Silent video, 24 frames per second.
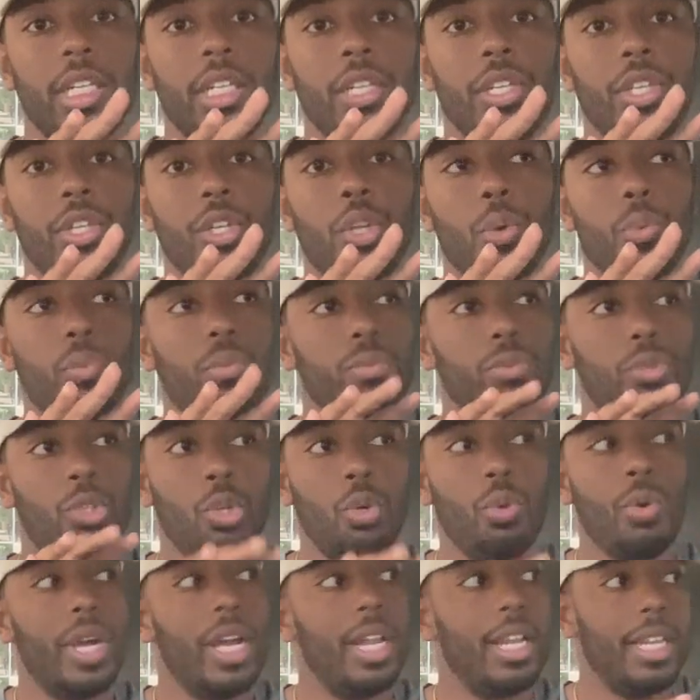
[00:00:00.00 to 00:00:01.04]

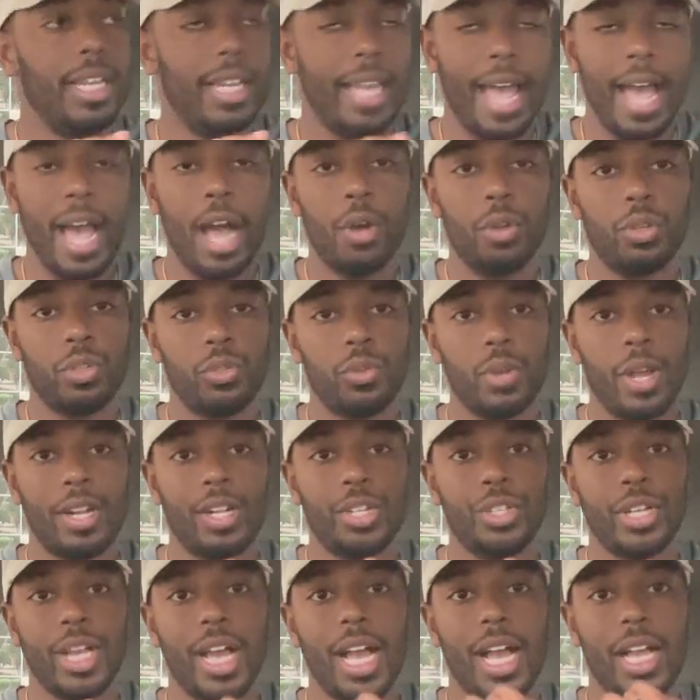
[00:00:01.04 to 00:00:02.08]
do it now,
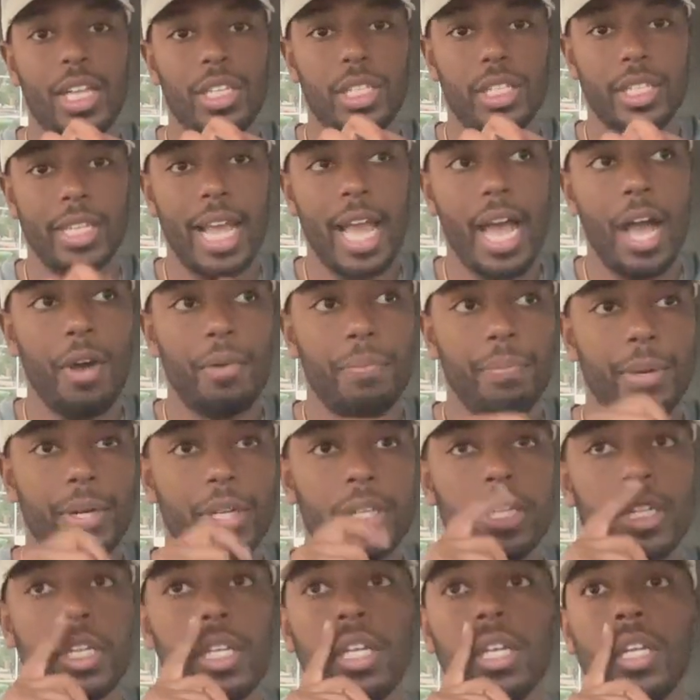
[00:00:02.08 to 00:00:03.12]
strategize now.
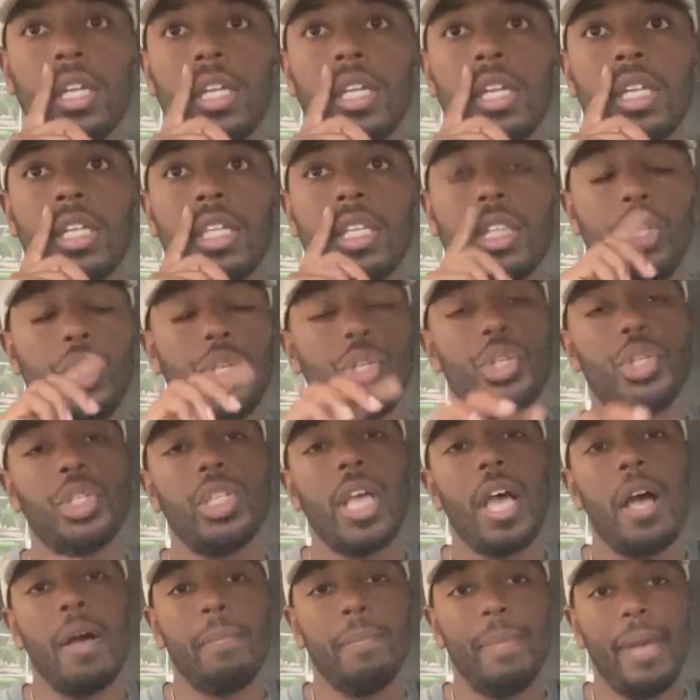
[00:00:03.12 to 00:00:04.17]
But this is
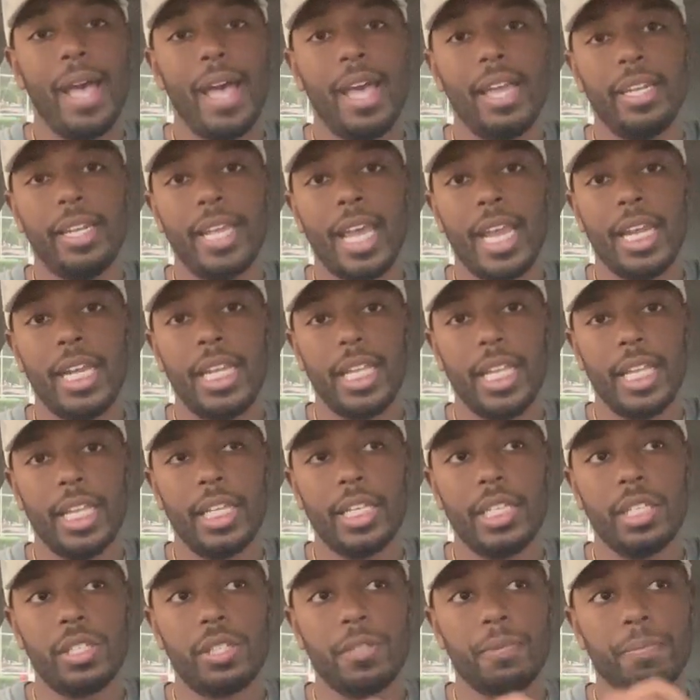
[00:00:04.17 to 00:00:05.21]
how bad dating
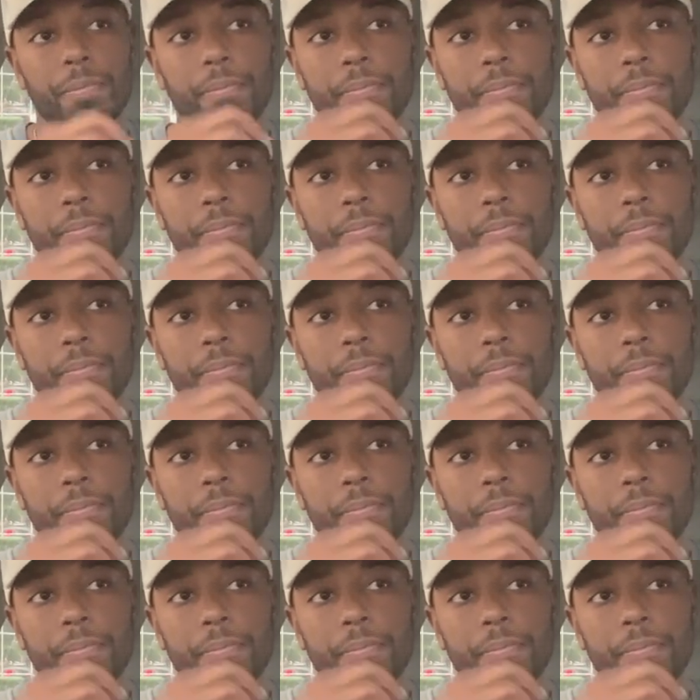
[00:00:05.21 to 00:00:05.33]
is.